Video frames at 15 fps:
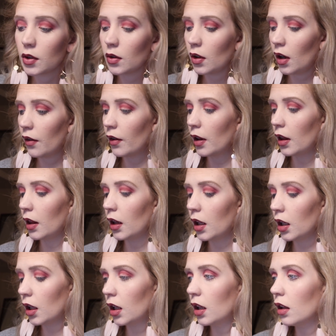do have a
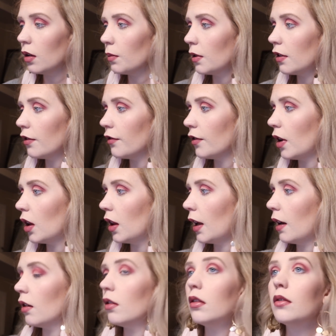little bit of
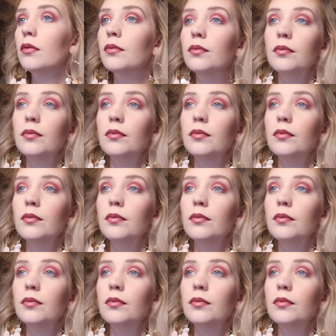fallout.